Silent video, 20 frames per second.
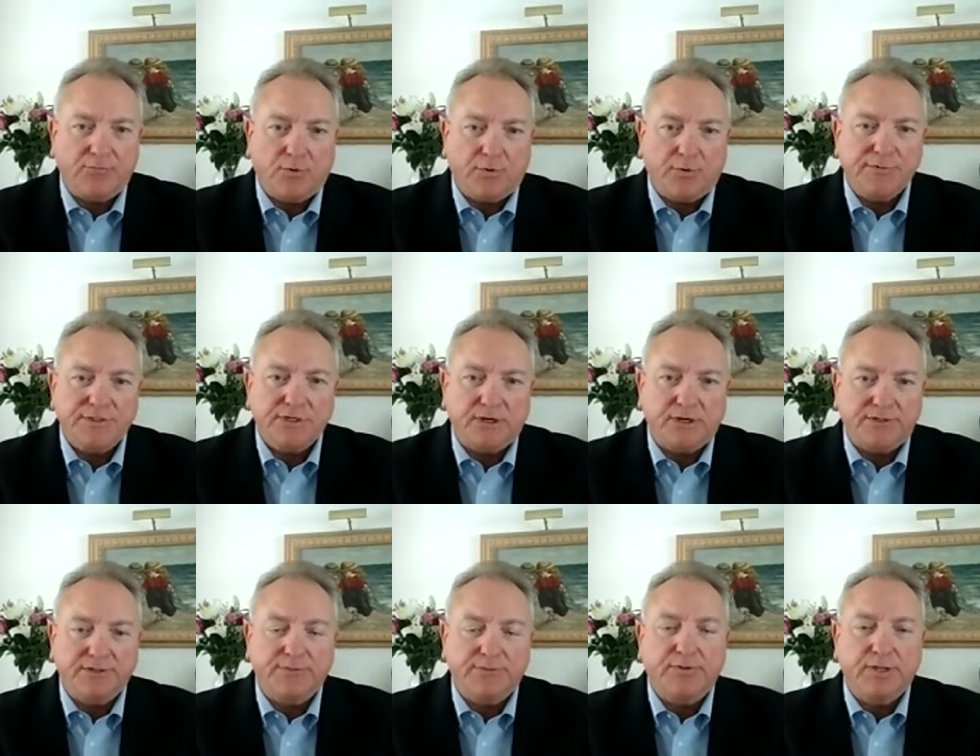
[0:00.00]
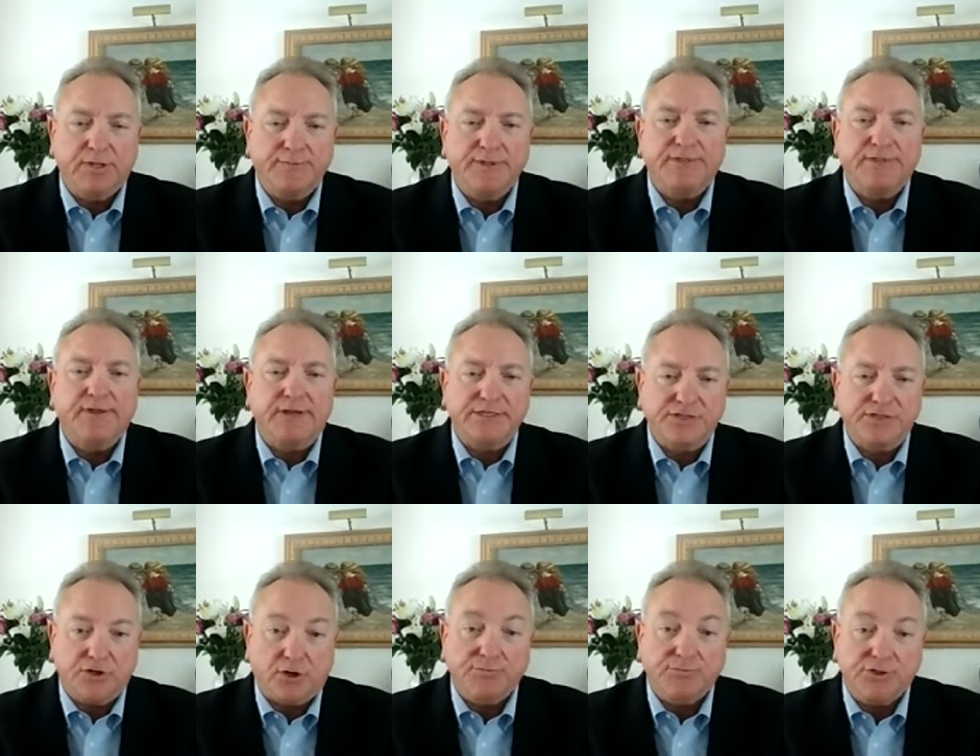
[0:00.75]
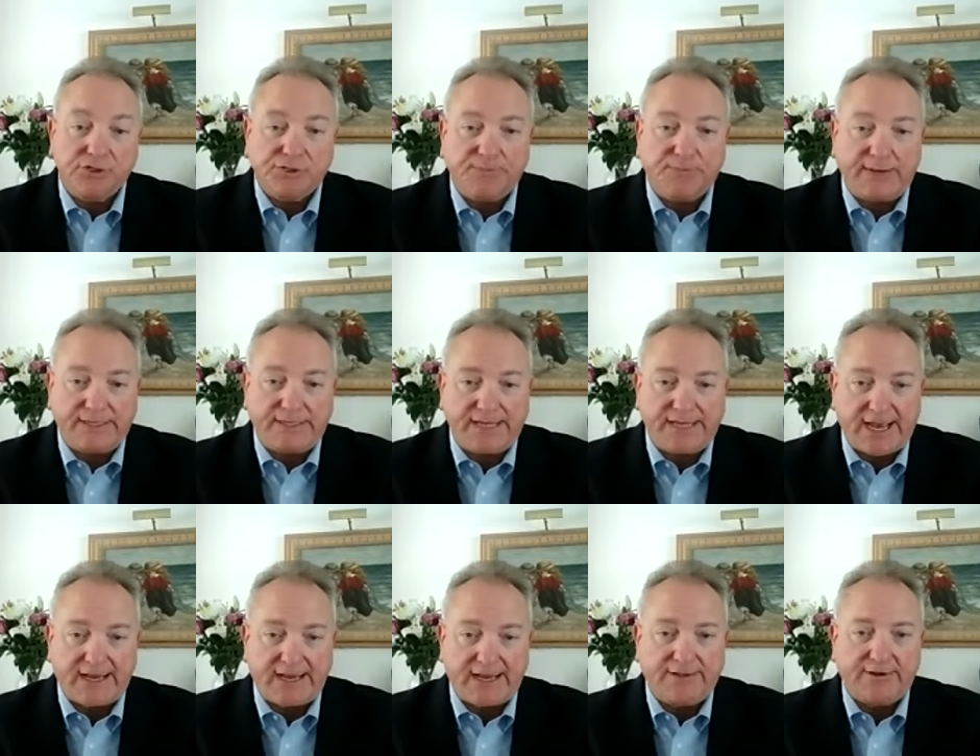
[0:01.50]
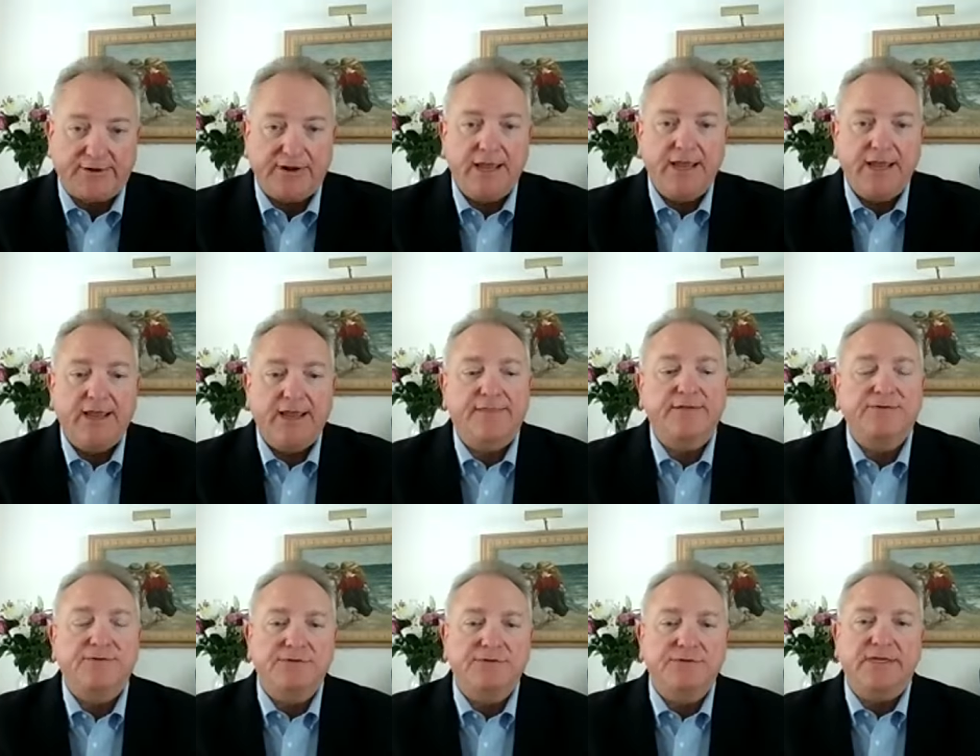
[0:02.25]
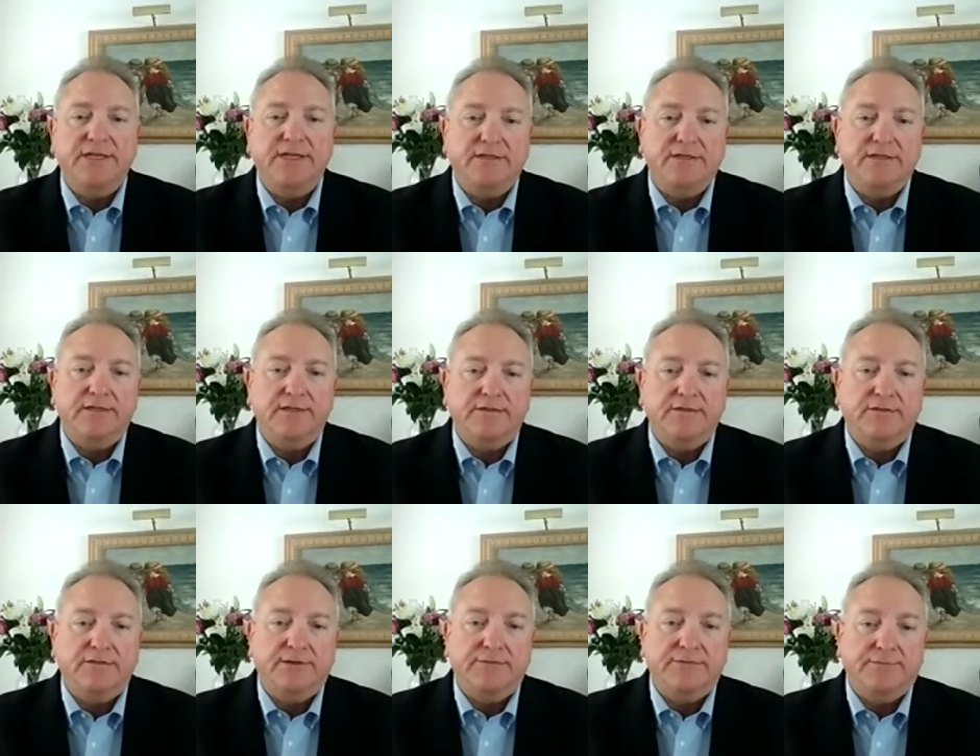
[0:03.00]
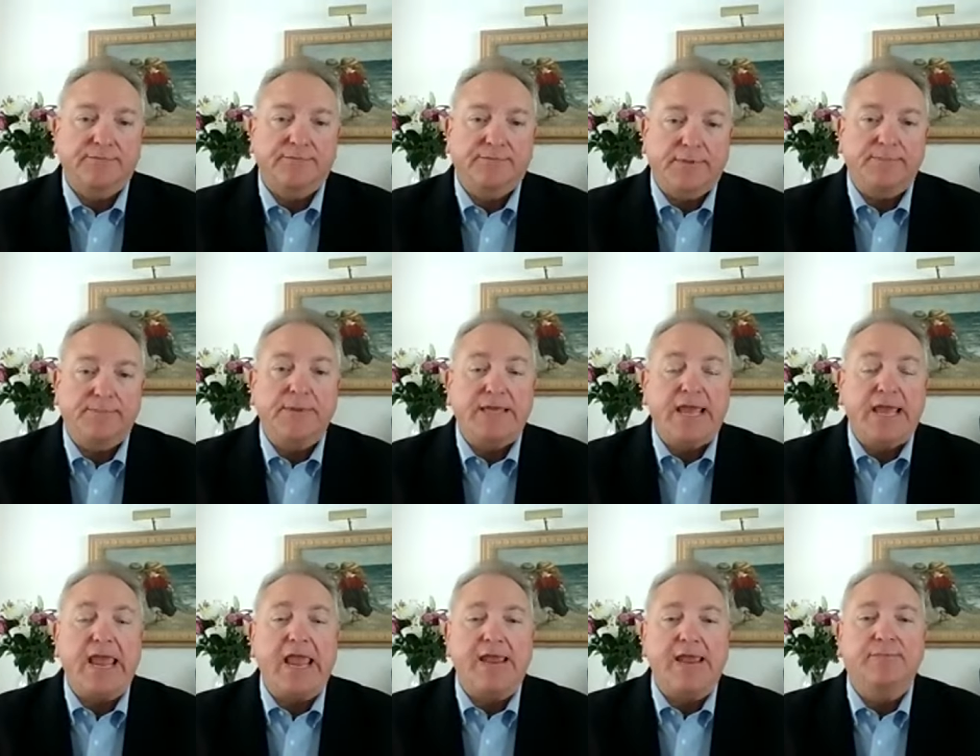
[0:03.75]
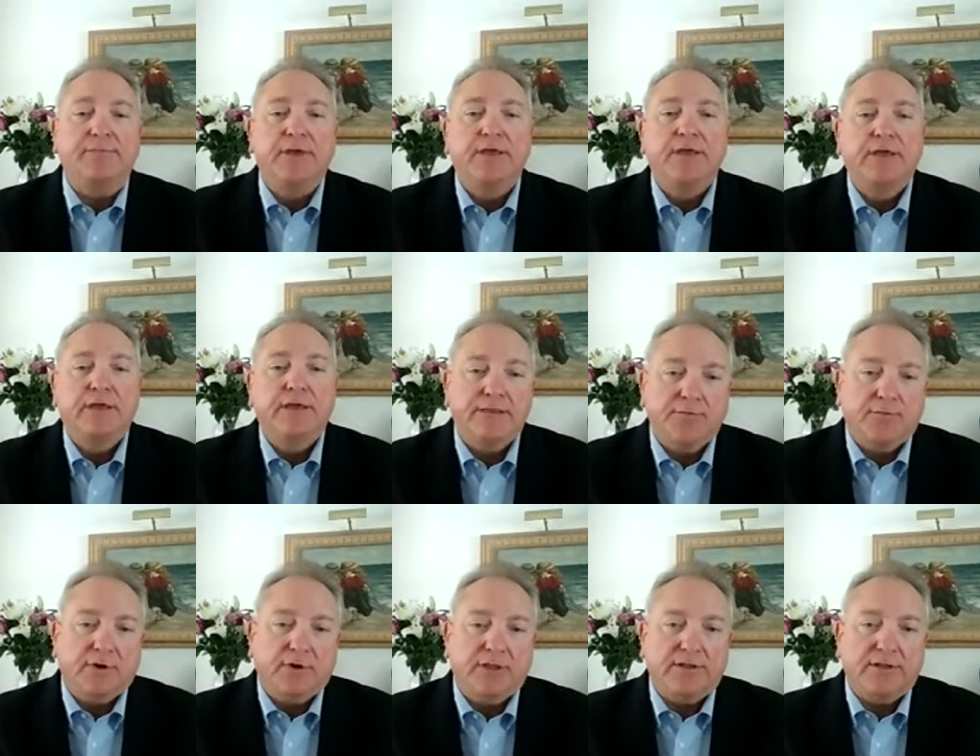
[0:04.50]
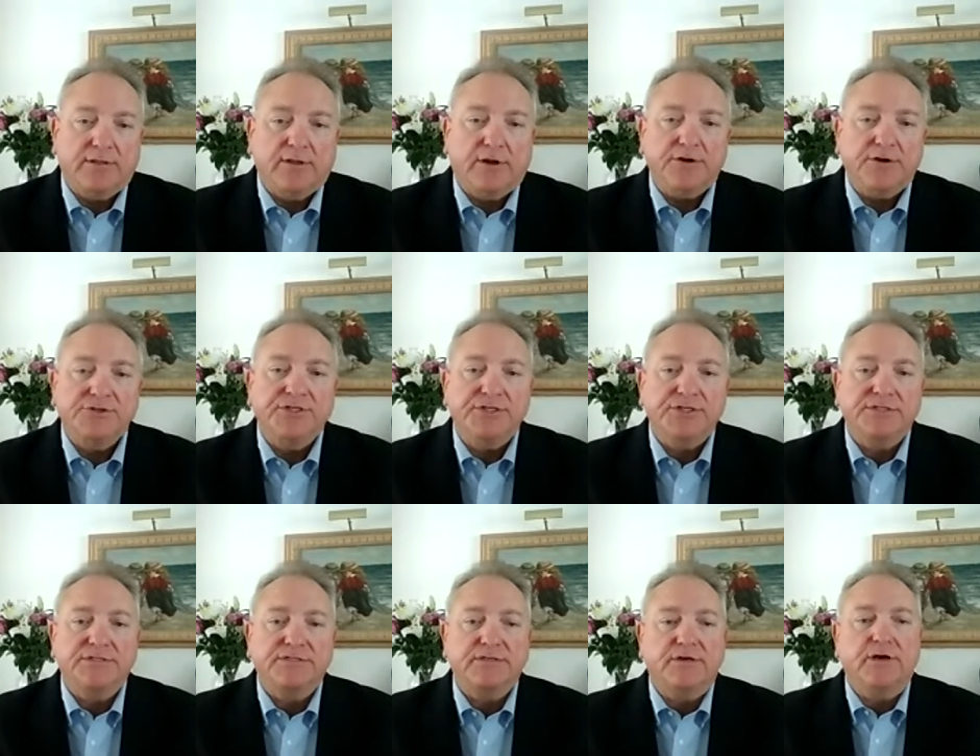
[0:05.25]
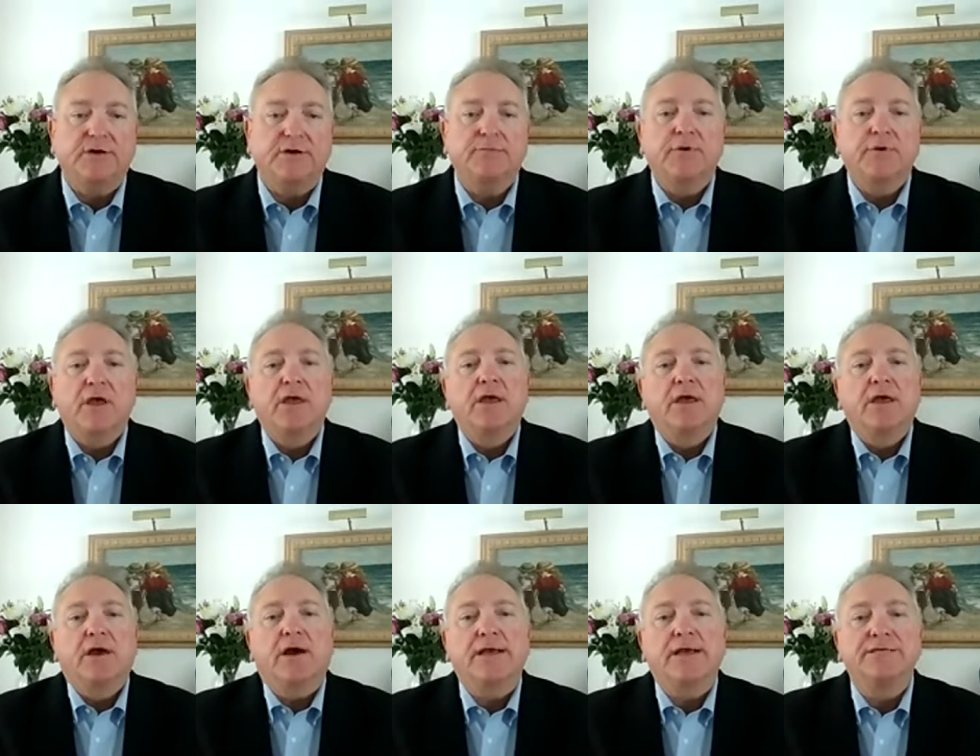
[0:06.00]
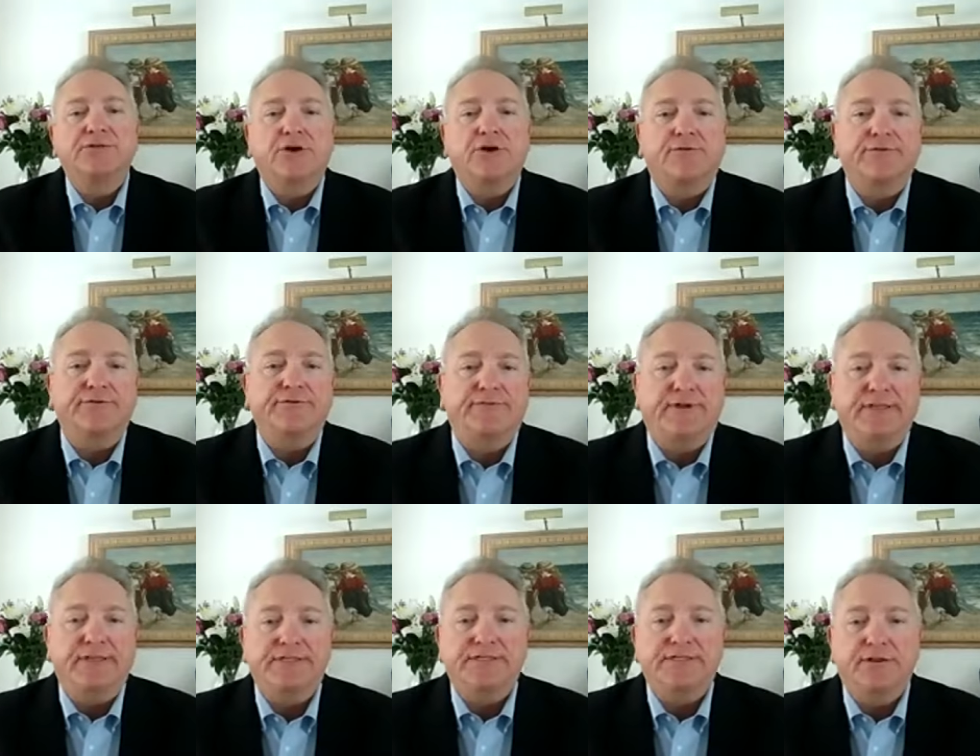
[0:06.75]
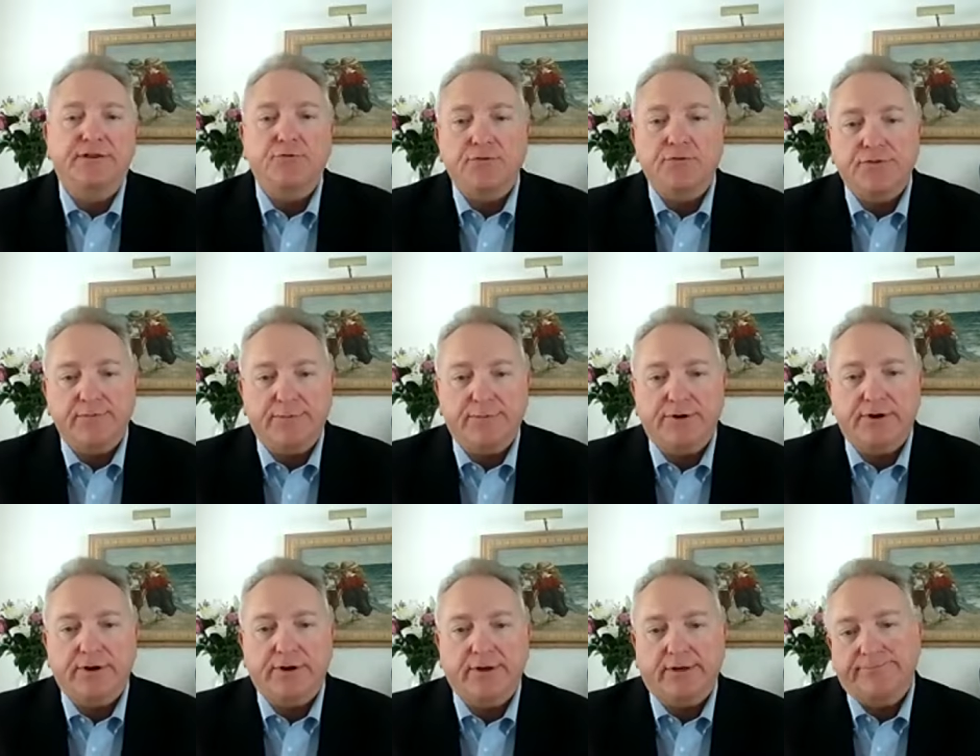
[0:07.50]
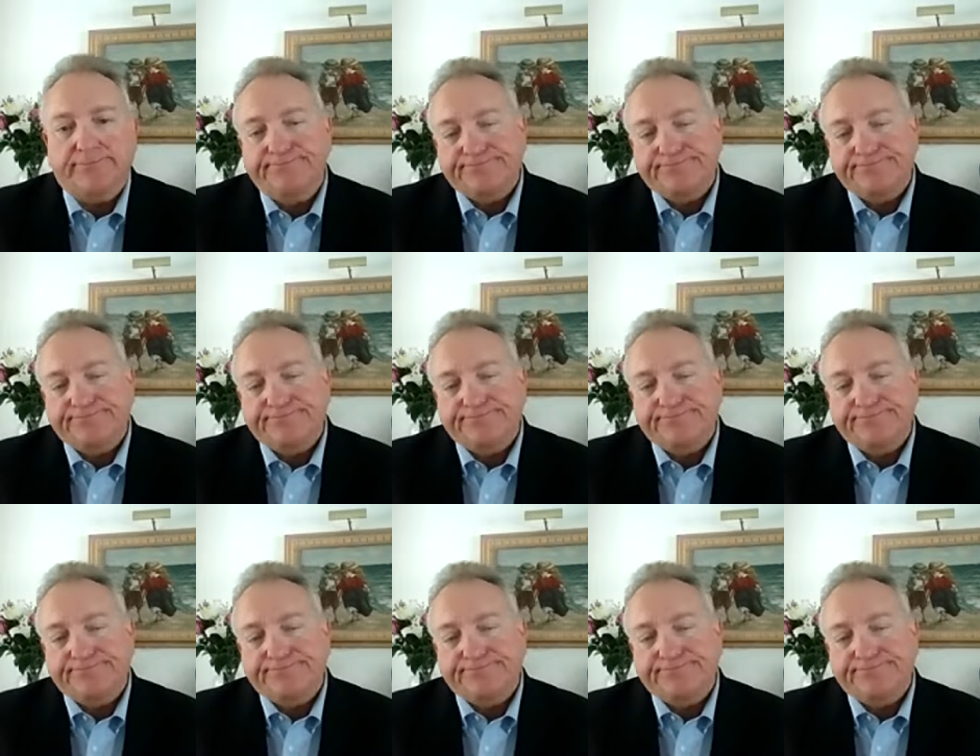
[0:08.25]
One was called the Plymouth Ice Sculpture Spectacular, and this was like the it, became one of the largest uh, ice carving events in North America.